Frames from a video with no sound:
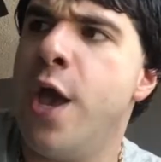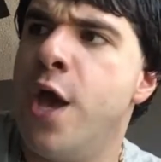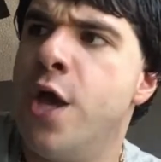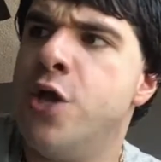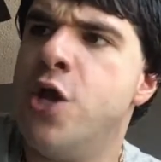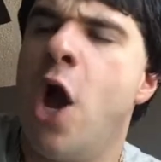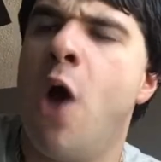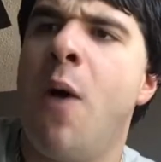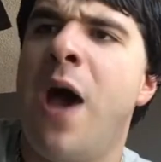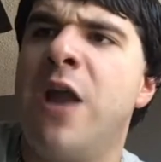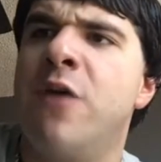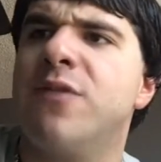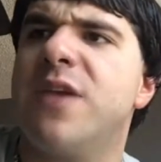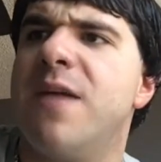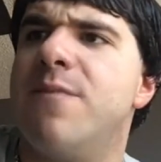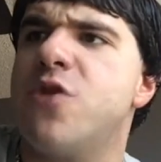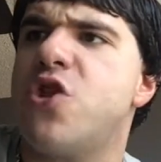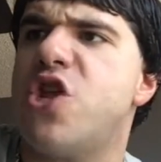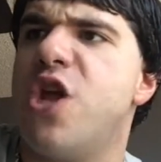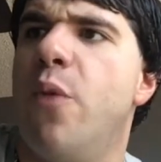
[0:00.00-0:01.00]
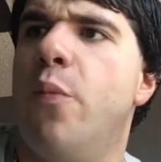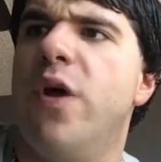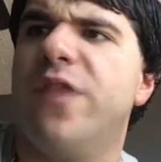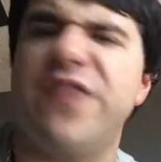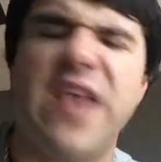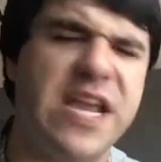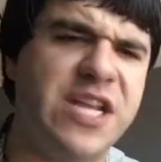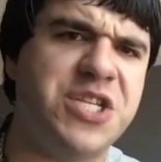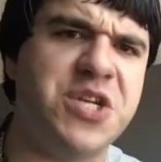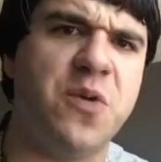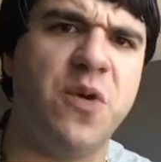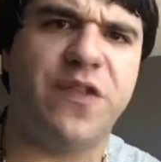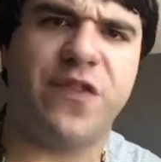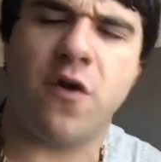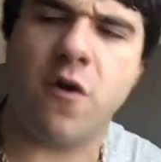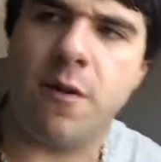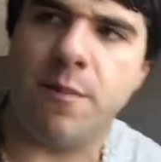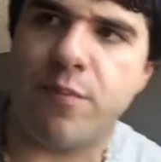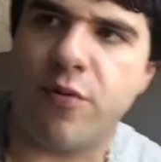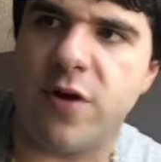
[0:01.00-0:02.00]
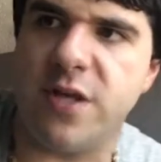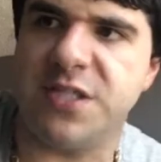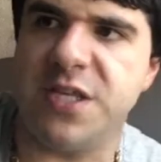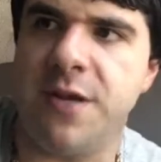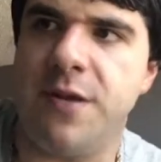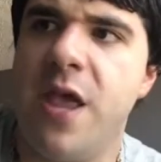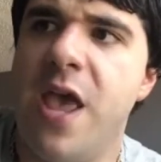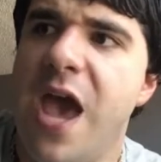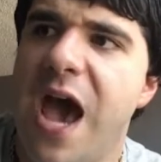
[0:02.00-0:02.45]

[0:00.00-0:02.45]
No, I don't give a shit what they do with her in prison.